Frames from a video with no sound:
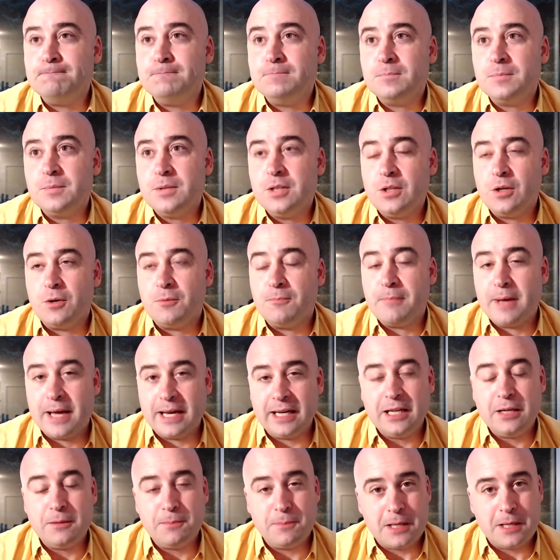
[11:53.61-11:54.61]

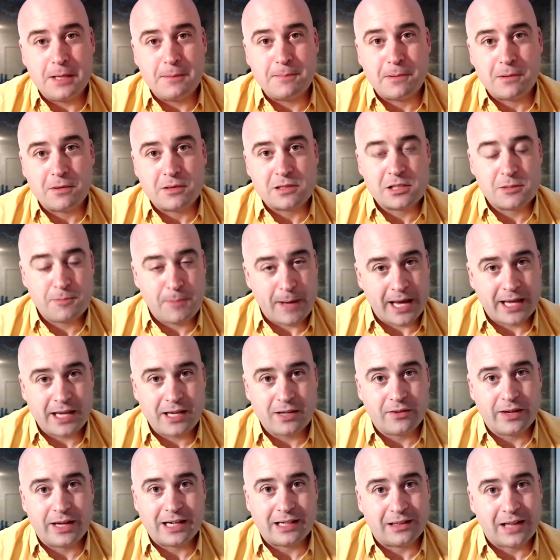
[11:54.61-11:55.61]
Many people
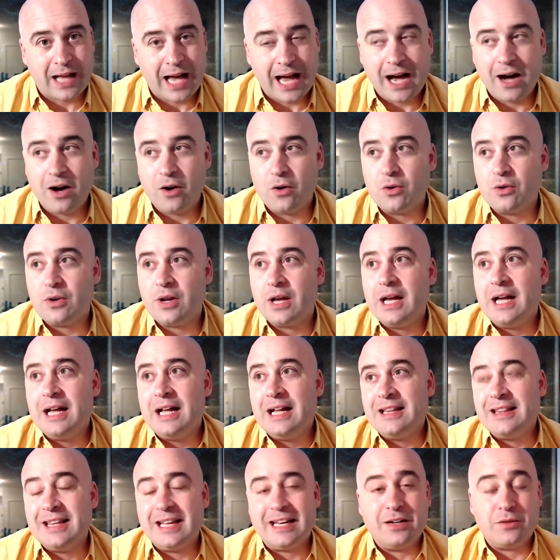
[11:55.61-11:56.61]
speculate aloud
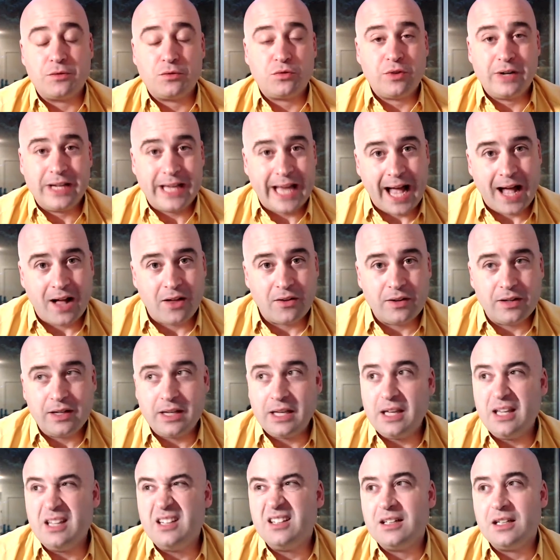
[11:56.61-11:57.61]
that in
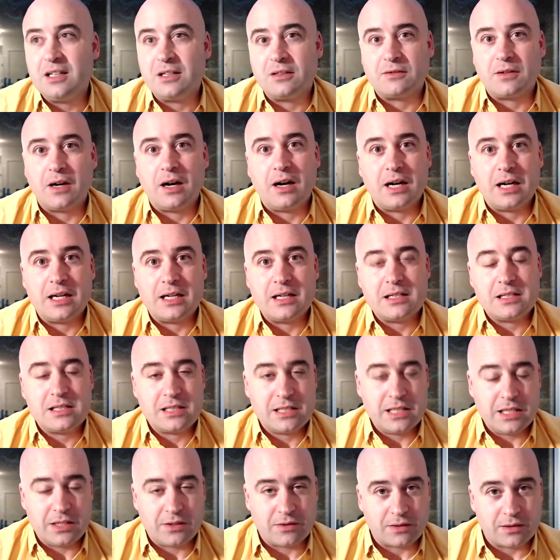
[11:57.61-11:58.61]
reality, Iran
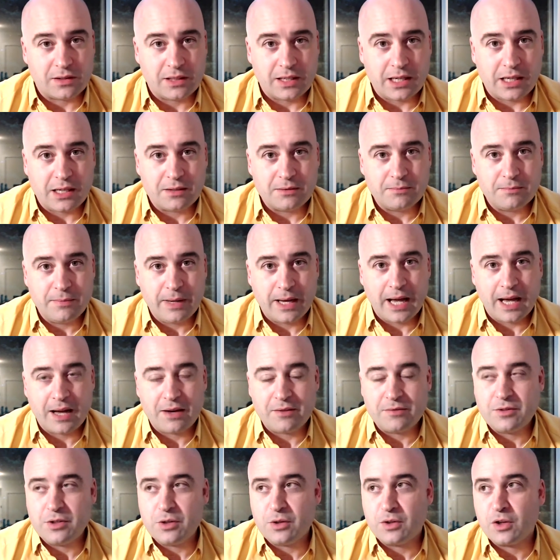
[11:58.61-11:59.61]
secretly may
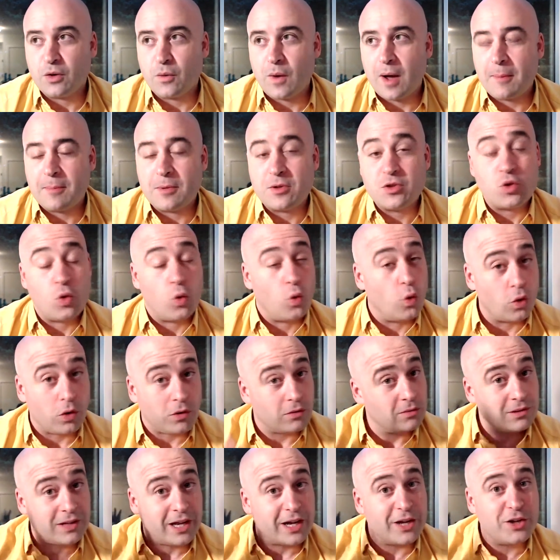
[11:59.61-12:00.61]
have nuclear weapons, or like